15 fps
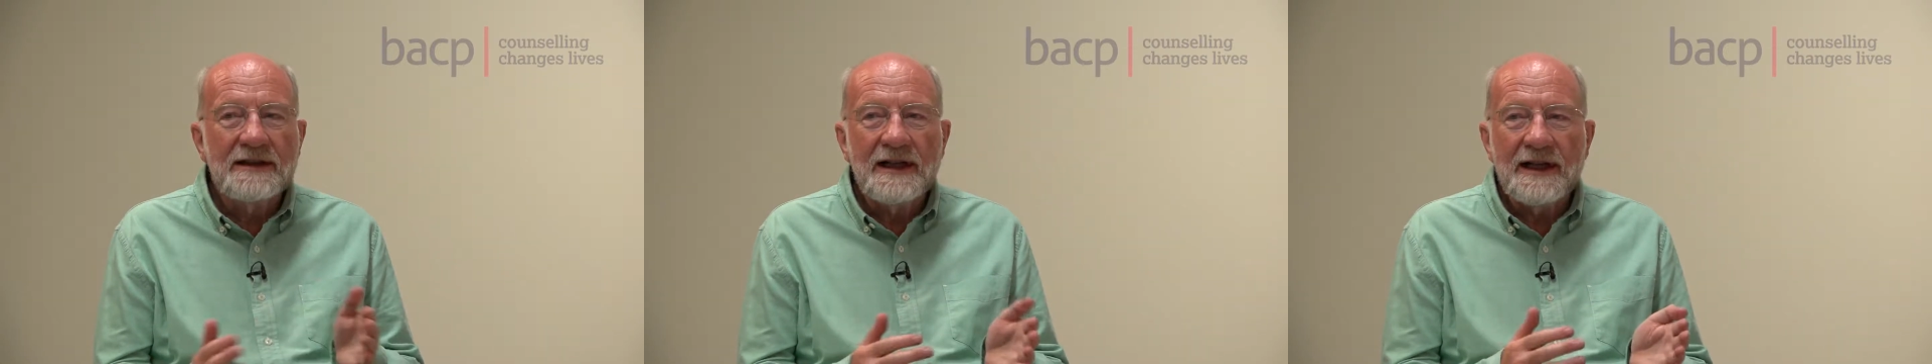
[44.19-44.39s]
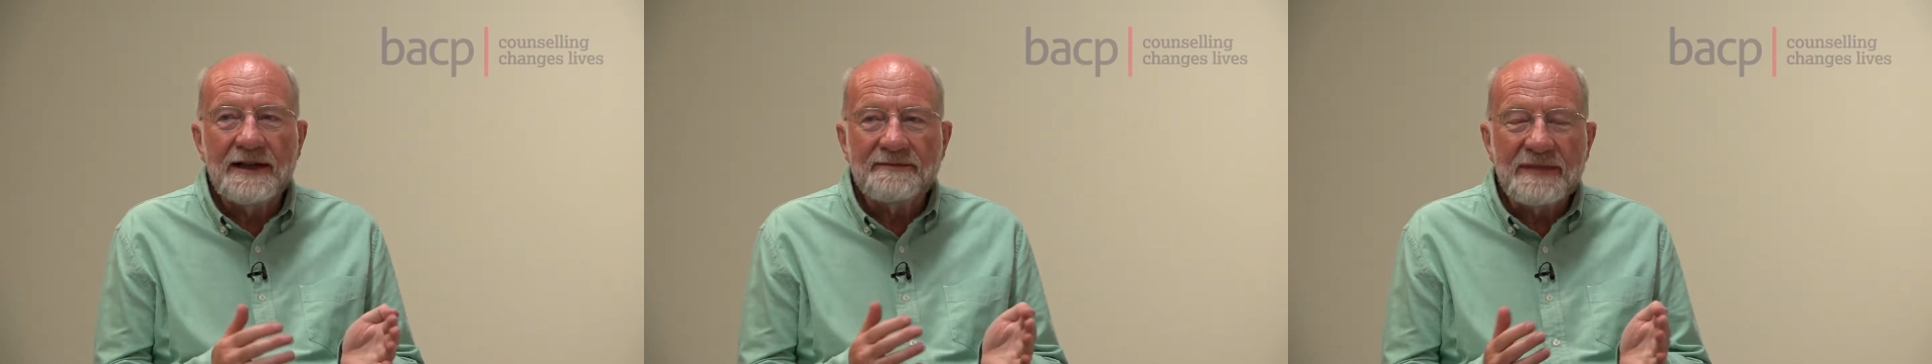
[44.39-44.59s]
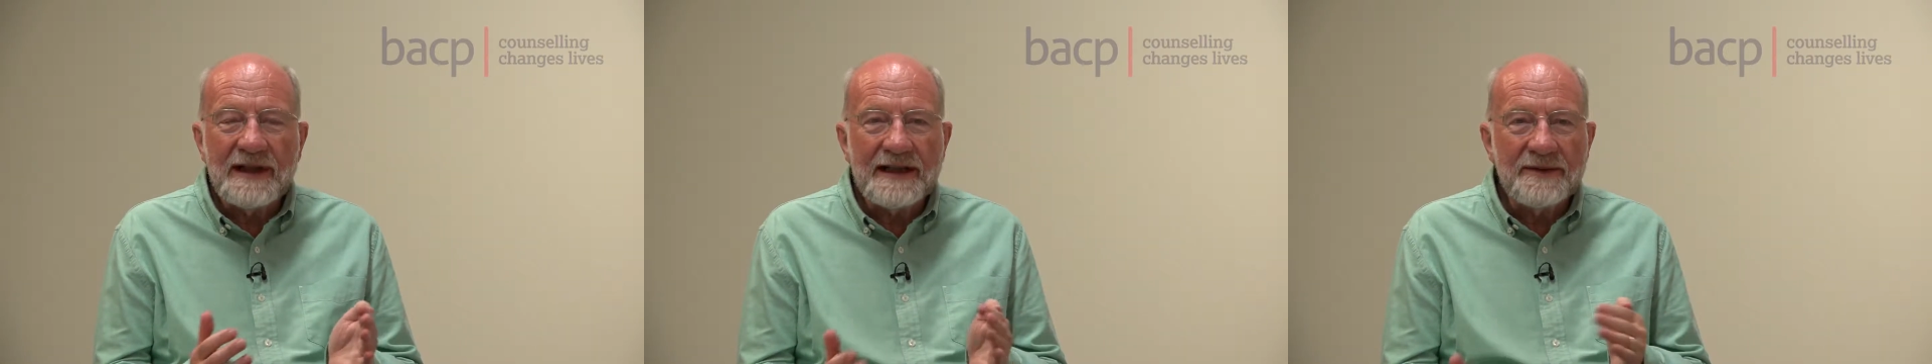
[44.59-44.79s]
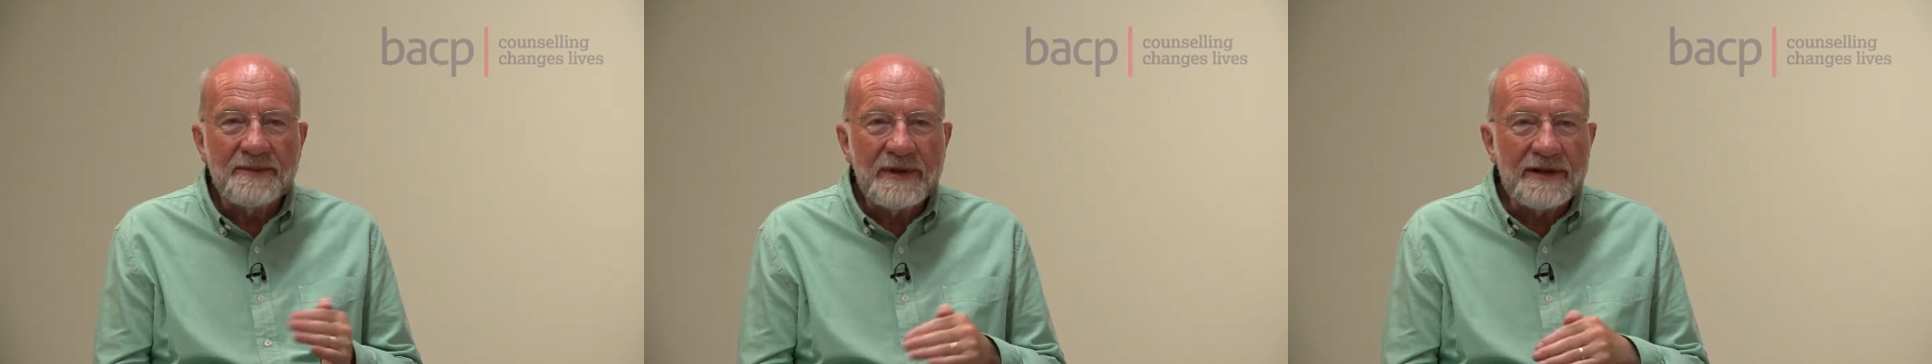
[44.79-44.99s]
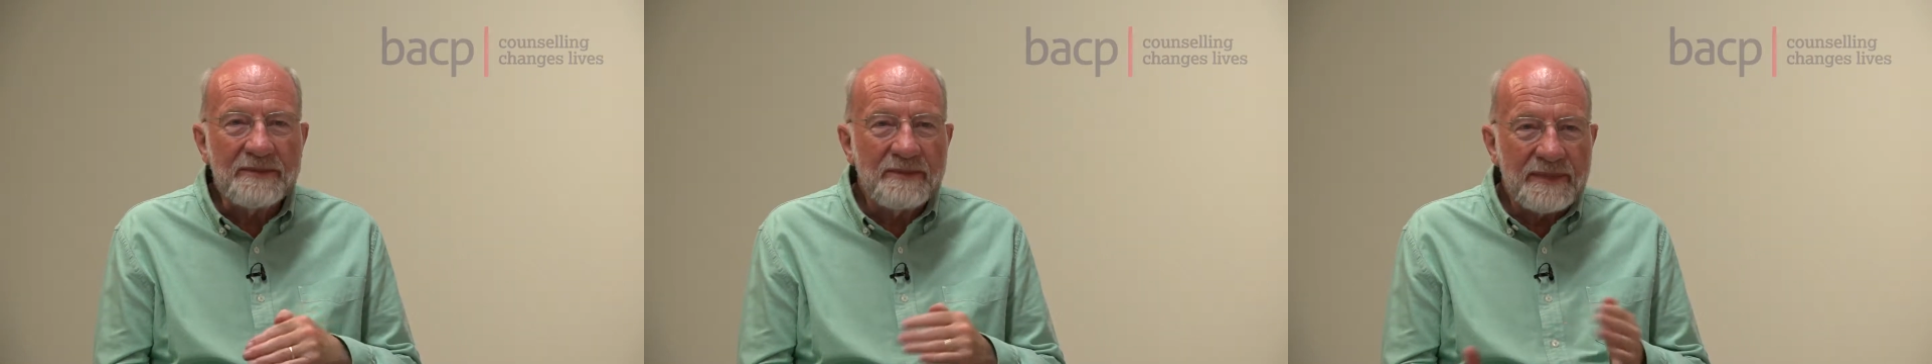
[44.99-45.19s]
and
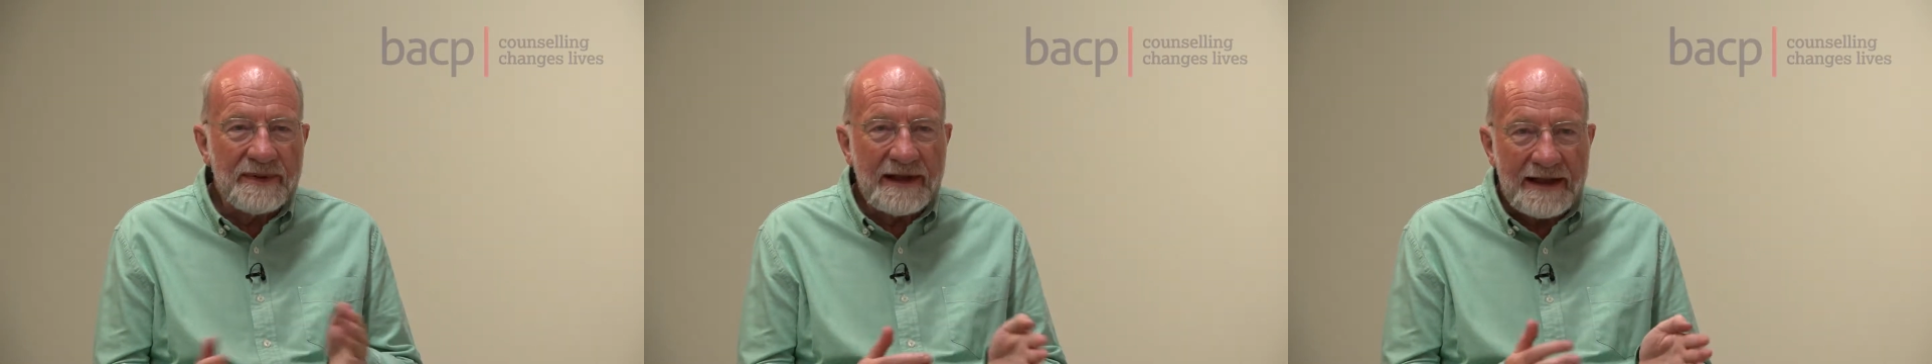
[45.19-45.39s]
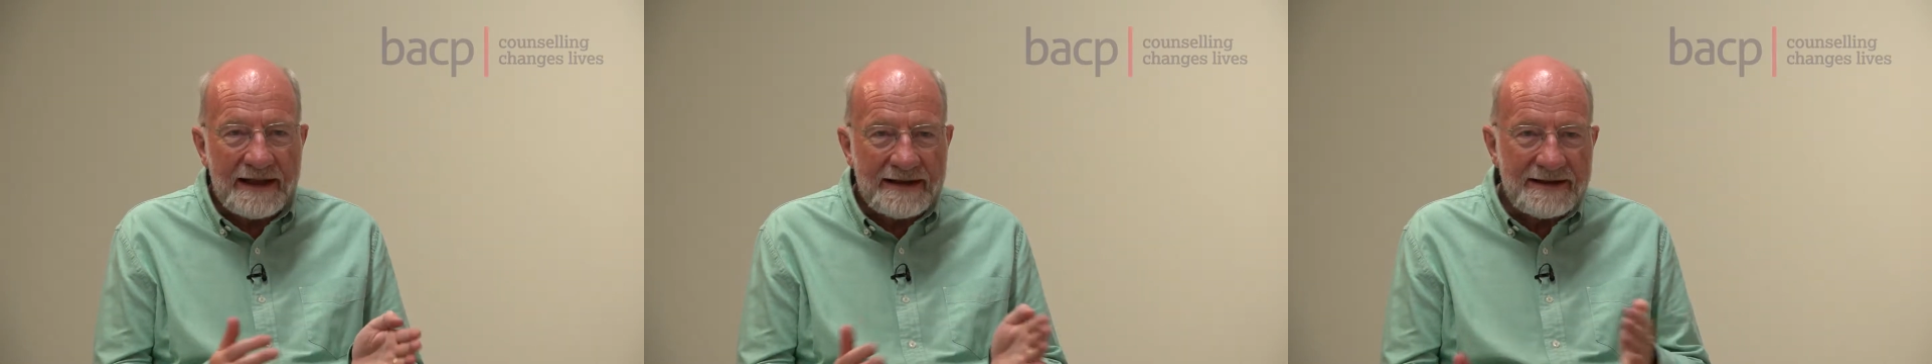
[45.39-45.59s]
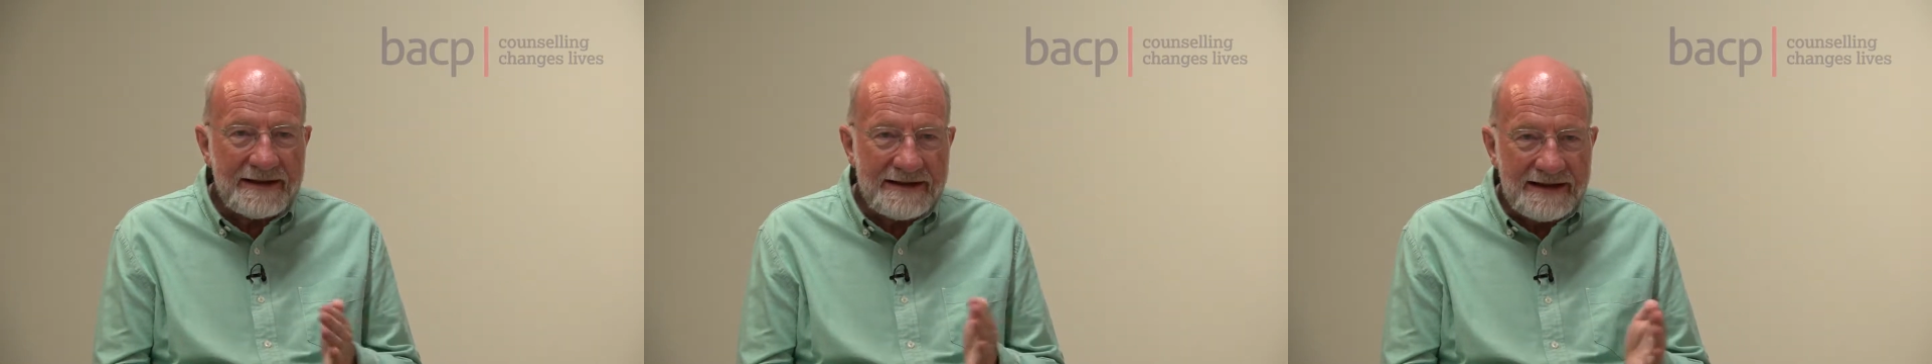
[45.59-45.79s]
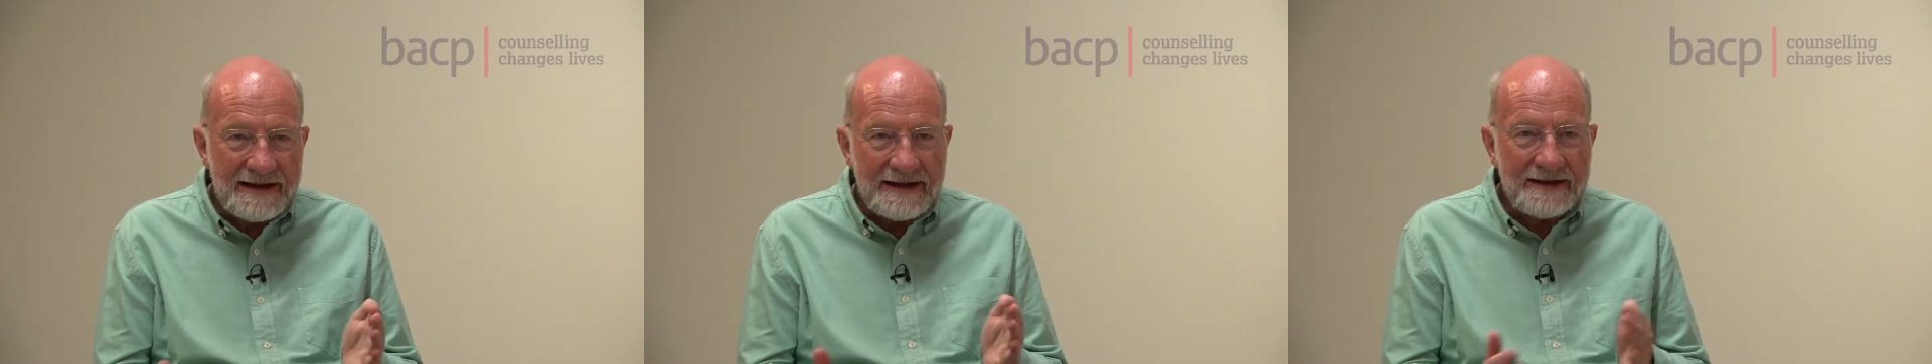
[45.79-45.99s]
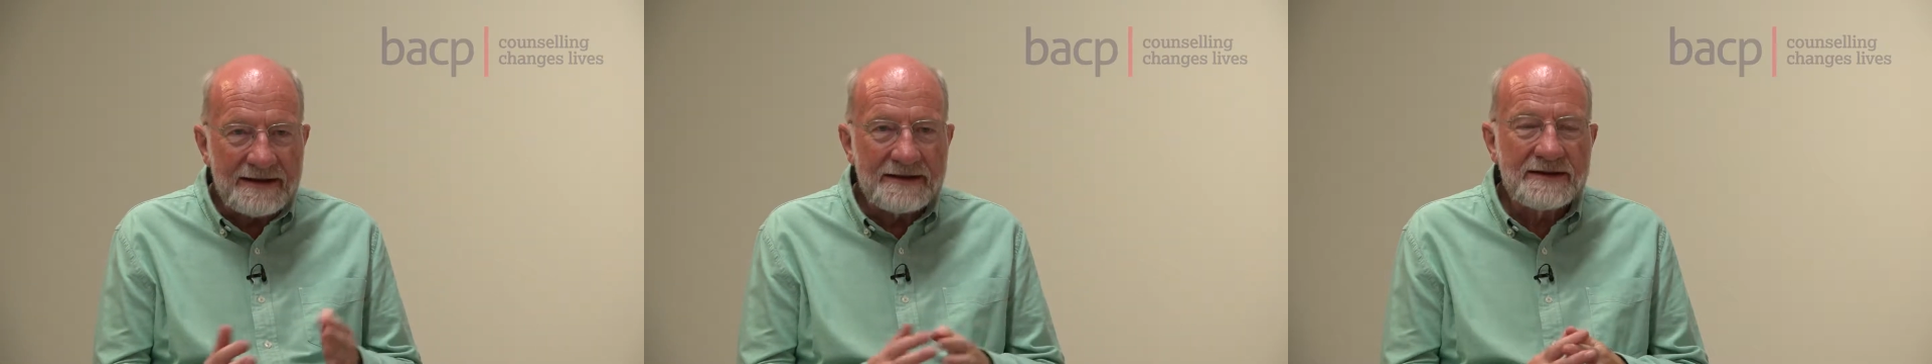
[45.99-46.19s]
maybe
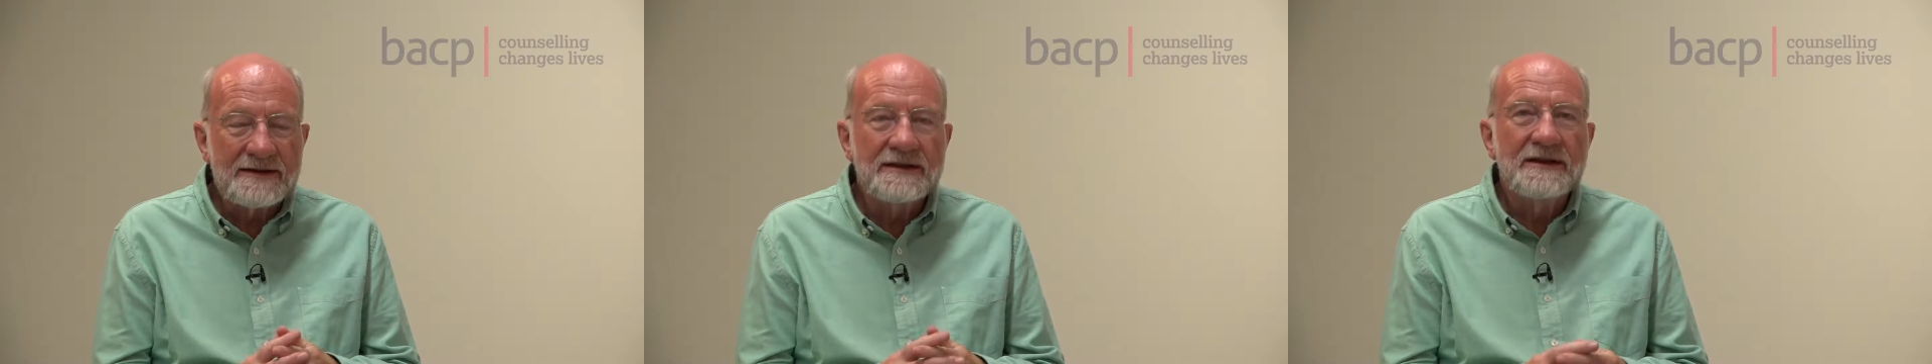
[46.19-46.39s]
practicing